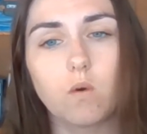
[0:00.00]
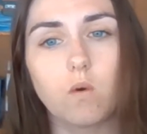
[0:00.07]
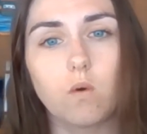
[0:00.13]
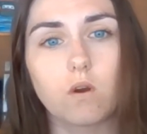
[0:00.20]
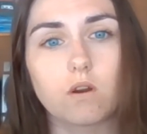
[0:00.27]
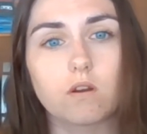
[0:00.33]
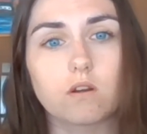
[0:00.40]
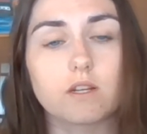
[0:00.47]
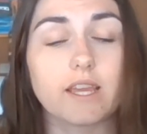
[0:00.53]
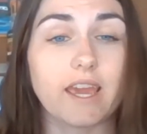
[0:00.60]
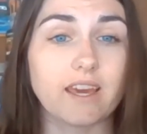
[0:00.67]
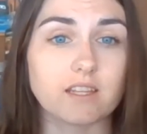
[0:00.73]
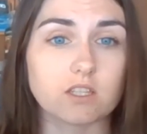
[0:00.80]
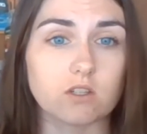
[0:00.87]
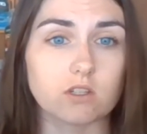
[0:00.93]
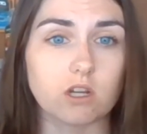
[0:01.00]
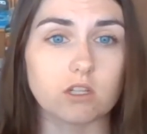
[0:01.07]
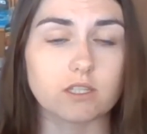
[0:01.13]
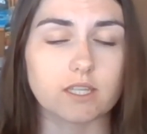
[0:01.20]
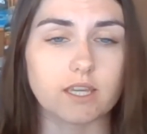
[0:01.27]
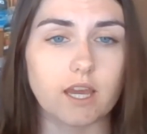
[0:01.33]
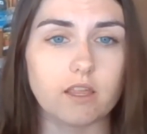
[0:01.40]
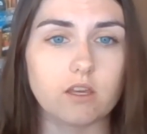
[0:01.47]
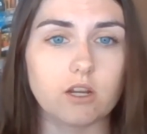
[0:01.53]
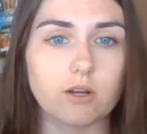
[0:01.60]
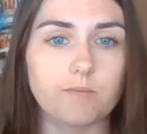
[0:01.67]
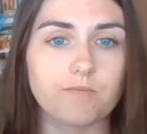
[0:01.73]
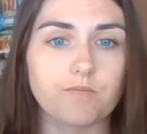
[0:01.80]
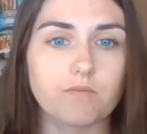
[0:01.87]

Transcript: or canceled altogether.